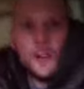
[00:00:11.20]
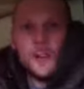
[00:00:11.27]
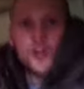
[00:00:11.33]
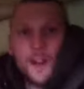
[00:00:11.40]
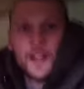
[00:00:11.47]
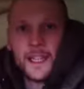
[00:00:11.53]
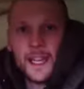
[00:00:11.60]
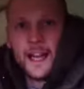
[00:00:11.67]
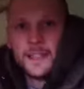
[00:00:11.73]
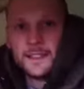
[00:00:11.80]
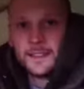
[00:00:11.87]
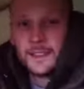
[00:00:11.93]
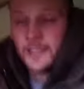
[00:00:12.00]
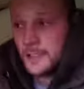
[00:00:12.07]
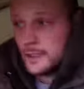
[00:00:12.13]
Alright
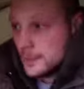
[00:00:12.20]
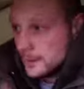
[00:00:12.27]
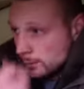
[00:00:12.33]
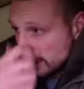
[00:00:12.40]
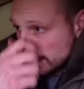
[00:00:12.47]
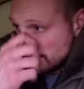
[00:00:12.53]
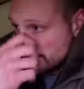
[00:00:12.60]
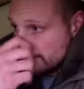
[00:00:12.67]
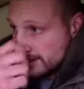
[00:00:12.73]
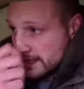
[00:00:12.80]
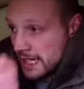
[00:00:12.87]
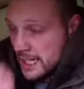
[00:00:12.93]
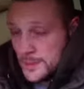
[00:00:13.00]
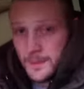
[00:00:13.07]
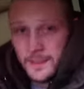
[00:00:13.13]
guys, well you
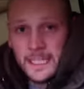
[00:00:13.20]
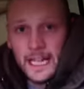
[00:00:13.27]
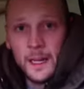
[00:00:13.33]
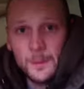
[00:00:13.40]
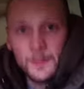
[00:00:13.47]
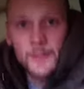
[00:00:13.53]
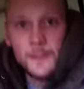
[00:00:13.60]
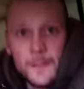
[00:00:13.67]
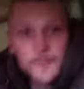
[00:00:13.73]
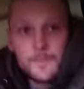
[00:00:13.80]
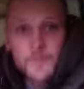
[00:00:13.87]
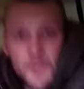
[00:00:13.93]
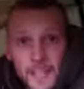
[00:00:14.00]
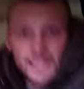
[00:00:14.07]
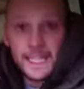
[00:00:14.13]
catch me down
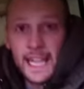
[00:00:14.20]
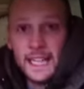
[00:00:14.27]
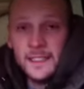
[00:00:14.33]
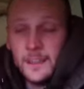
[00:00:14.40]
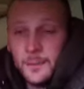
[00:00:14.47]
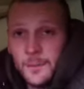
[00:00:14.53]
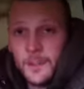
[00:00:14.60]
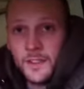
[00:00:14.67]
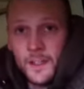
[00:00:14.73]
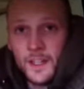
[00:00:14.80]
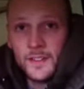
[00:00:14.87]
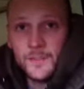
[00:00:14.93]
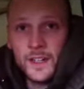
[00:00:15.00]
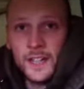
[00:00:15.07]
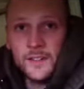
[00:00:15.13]
again at
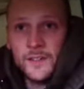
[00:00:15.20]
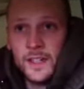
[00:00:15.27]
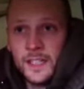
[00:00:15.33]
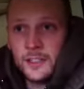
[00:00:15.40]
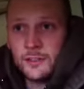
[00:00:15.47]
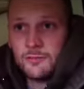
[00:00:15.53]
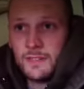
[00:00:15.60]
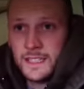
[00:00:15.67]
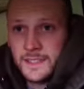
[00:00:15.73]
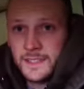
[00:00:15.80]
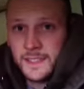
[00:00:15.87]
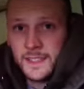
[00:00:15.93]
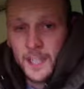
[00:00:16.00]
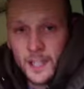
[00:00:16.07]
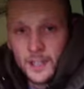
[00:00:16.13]
35 Acre Res
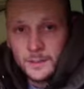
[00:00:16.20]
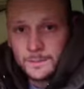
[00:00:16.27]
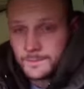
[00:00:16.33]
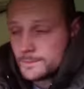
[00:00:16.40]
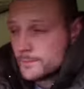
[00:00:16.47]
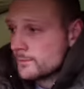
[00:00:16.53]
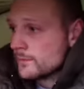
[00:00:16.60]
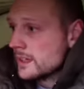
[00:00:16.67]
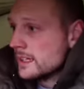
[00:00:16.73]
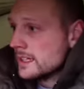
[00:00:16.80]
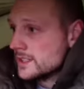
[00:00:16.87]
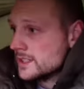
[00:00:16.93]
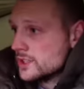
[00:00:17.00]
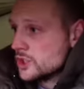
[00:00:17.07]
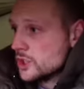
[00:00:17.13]
Syndicate.
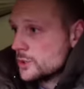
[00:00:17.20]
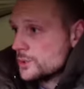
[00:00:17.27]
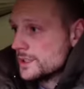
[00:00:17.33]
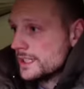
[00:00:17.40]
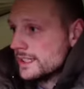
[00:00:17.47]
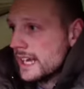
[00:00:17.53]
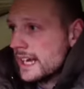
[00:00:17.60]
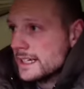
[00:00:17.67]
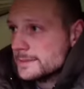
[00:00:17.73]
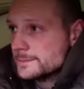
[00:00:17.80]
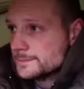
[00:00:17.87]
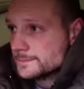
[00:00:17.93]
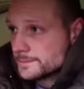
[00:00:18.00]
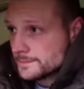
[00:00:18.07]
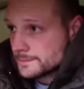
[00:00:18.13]
It's a Tuesday night
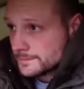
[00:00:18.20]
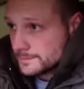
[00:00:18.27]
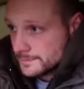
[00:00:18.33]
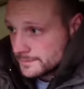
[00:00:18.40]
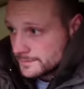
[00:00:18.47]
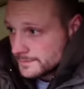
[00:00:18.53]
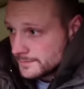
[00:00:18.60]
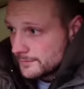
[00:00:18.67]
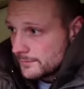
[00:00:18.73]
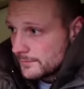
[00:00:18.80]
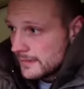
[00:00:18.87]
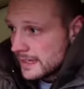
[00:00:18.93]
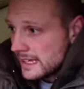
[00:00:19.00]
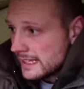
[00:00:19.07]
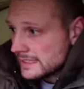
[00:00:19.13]

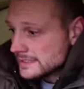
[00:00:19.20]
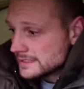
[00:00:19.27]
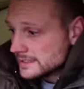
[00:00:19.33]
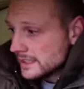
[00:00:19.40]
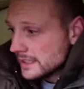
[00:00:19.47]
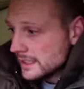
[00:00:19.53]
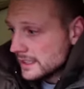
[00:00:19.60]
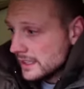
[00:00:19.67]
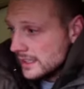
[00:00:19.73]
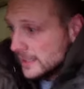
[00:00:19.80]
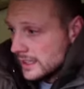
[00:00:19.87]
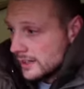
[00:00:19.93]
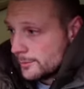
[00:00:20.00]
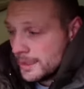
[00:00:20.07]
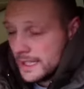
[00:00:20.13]
and uh,
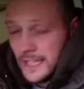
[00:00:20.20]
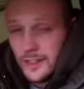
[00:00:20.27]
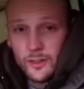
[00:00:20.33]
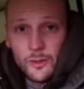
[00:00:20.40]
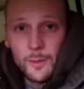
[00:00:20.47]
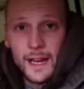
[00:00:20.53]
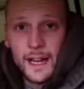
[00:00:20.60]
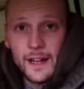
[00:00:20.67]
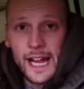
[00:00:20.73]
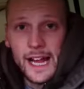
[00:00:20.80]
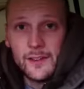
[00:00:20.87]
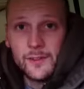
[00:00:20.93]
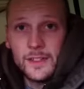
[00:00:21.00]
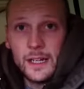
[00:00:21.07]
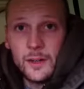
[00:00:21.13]
I've been here for about
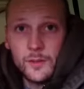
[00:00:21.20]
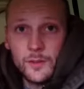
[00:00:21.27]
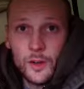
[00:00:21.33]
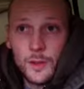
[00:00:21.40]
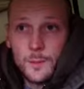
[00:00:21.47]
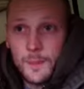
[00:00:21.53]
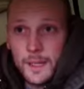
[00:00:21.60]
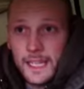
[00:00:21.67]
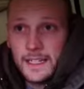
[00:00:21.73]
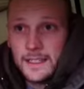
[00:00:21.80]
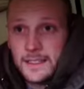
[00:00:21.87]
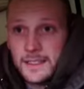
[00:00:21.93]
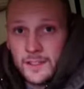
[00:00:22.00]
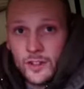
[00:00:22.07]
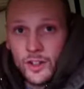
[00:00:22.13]
half an hour, 40
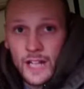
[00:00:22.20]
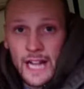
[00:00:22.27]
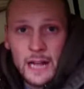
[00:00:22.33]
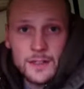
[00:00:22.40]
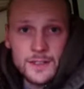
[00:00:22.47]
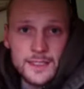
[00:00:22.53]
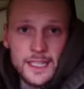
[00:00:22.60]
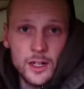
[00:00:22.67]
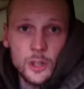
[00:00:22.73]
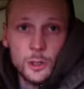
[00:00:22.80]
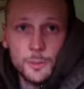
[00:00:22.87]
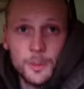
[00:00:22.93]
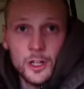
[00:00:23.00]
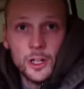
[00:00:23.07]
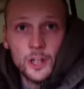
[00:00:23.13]
minutes. I've got the house set up,
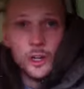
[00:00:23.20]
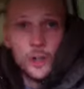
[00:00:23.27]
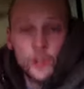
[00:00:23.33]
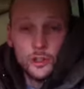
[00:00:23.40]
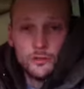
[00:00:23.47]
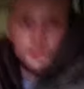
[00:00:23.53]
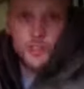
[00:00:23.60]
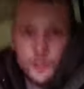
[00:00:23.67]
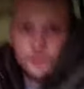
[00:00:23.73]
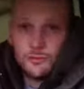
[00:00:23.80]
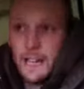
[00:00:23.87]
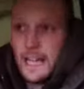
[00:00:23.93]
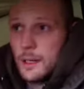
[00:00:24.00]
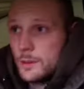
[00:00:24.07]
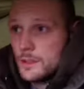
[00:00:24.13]
all the rods are
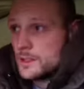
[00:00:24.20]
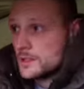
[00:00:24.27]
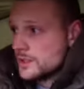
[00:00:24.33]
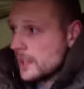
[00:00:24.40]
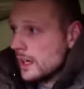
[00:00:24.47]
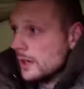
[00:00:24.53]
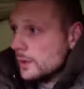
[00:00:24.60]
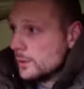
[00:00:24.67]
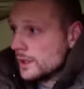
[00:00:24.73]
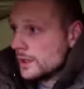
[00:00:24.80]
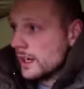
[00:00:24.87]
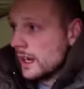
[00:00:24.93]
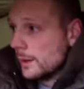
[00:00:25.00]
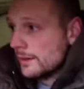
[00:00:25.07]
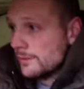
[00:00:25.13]
out, so you
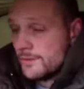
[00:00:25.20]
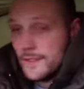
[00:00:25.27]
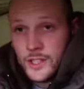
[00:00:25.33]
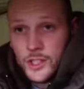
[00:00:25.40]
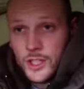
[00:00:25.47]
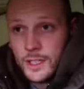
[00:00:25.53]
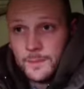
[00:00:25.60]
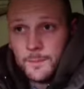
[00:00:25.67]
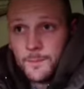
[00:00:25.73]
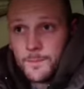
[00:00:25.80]
know I'm fishing.